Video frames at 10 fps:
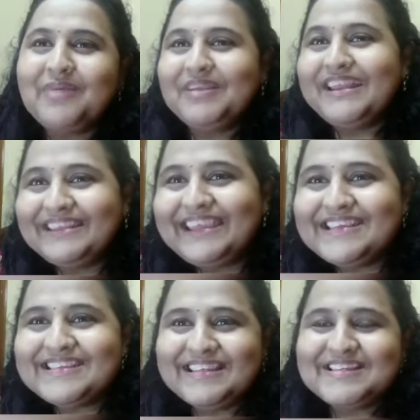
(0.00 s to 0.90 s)

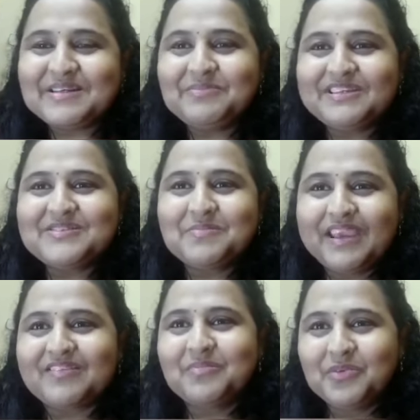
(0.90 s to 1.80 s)
these subjects
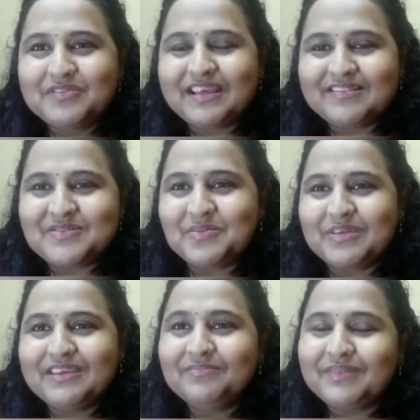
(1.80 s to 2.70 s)
makes more sense to
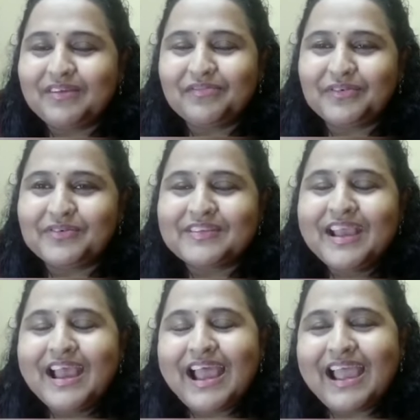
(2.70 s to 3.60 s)
me, of course.
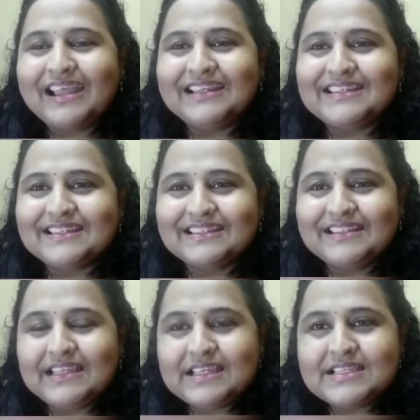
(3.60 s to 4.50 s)
And
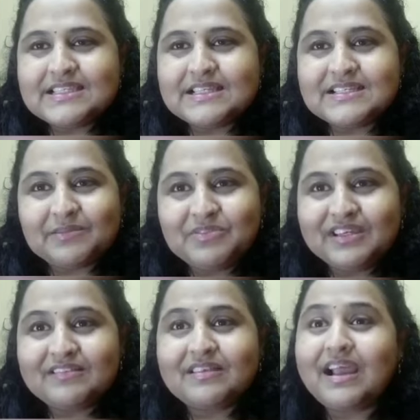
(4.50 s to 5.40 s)
these
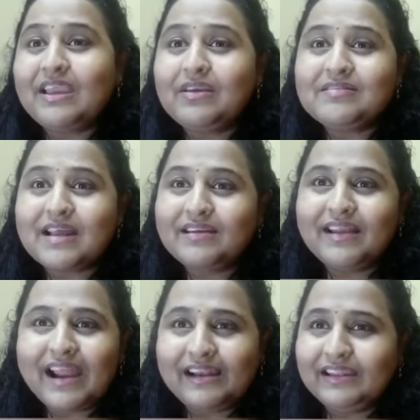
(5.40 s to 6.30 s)
subjects, I started
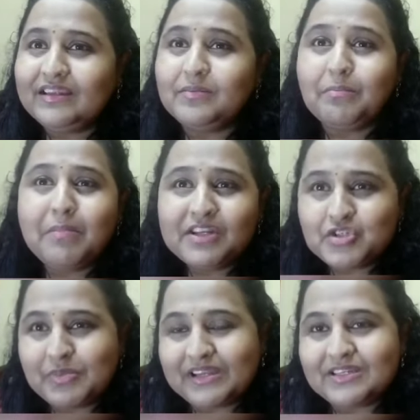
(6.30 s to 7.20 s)
handling it
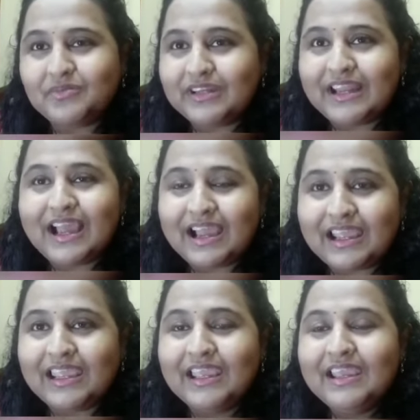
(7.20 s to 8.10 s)
much better when
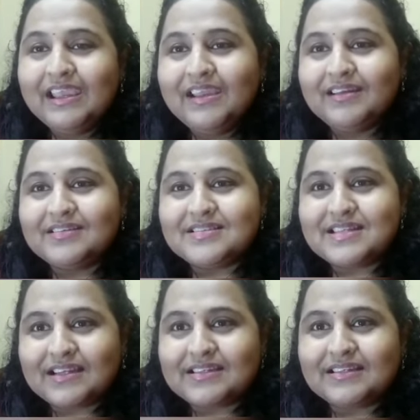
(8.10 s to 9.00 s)
I
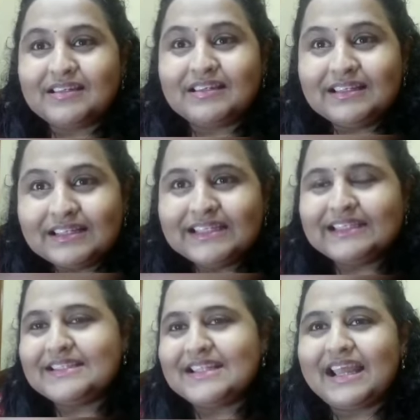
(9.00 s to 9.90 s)
started learning
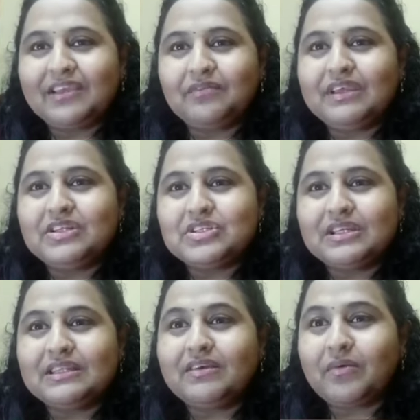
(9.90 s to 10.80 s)
this language
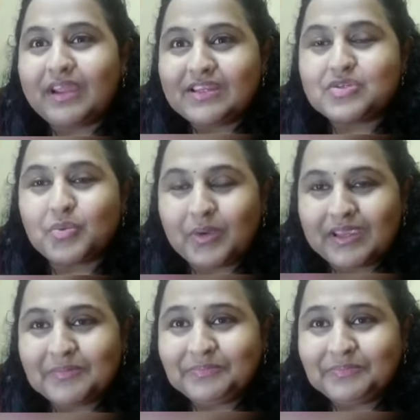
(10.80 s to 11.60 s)
in the right way.